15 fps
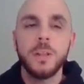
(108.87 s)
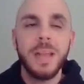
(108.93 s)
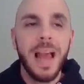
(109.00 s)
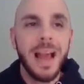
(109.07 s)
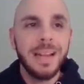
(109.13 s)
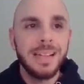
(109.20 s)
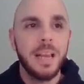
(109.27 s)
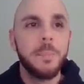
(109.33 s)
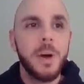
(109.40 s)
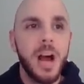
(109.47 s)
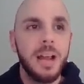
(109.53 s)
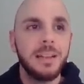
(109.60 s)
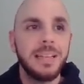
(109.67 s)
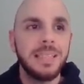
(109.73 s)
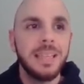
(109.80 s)
the idea
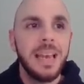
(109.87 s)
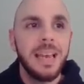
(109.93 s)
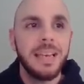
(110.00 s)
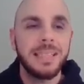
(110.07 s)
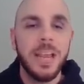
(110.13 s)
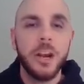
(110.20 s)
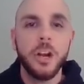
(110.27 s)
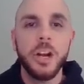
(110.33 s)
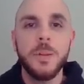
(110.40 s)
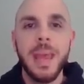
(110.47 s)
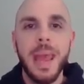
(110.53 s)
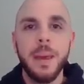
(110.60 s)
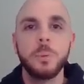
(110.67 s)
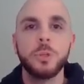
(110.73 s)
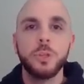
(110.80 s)
behind this is that you're going to be
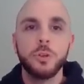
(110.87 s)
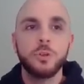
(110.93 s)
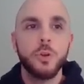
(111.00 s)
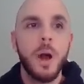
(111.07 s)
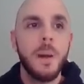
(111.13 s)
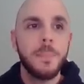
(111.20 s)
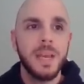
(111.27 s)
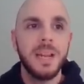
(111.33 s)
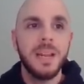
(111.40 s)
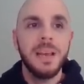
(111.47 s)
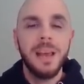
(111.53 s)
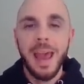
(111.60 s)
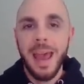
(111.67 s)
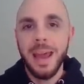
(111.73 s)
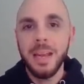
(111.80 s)
able to drop in
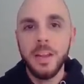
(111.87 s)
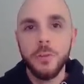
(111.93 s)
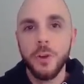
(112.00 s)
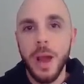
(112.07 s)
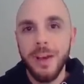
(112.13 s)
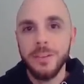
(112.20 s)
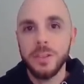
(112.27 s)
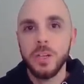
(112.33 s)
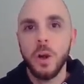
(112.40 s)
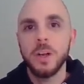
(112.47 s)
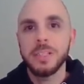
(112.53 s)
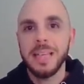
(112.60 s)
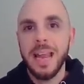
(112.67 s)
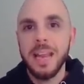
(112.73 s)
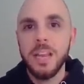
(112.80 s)
any of your
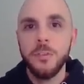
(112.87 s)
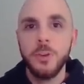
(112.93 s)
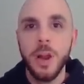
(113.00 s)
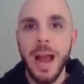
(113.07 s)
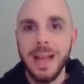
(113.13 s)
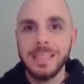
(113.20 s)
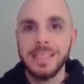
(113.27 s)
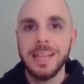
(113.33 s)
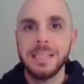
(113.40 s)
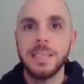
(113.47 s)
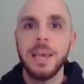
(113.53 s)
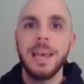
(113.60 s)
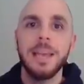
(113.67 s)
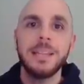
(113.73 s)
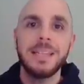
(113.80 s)
avatars, any of your assets
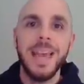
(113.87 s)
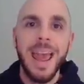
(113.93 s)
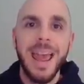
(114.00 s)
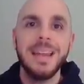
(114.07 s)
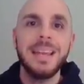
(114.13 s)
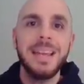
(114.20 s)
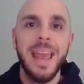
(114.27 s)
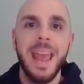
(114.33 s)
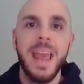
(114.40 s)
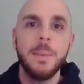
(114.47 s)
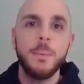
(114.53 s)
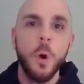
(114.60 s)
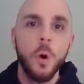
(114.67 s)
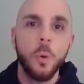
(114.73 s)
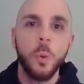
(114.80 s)
into any
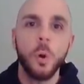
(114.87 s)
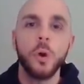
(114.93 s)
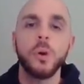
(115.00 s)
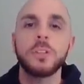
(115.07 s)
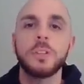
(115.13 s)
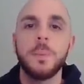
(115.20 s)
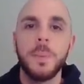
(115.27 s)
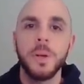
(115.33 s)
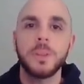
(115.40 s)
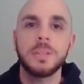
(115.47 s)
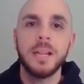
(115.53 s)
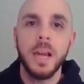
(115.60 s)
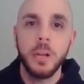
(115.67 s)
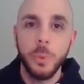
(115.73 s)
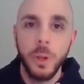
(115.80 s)
game or world built
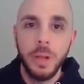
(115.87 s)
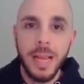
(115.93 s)
in Unreal